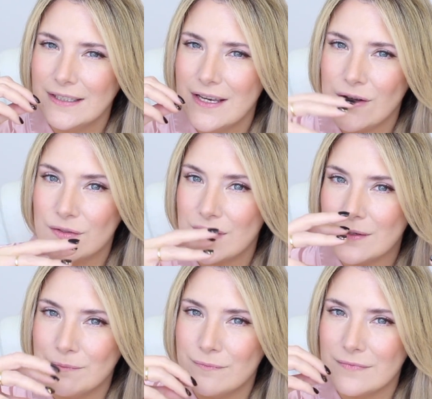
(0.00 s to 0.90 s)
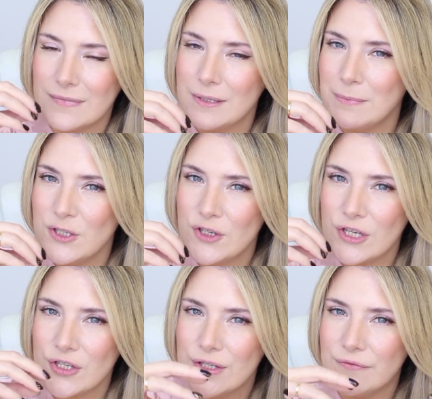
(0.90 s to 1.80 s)
you know, some lip
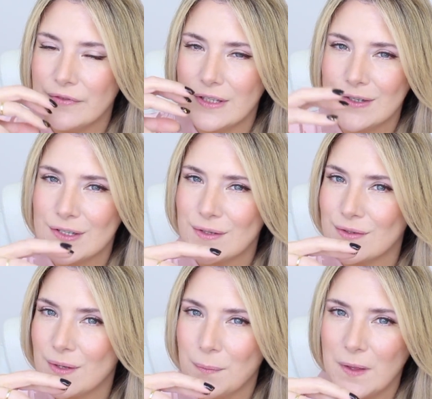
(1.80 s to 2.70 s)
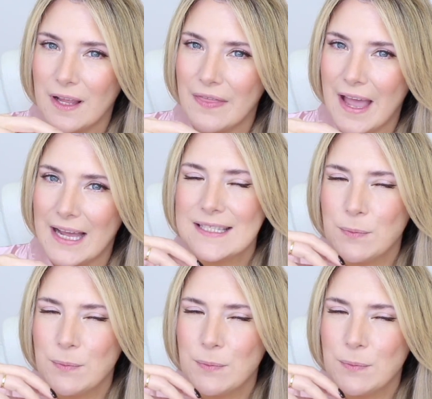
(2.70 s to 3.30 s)
injection fillers or something like that.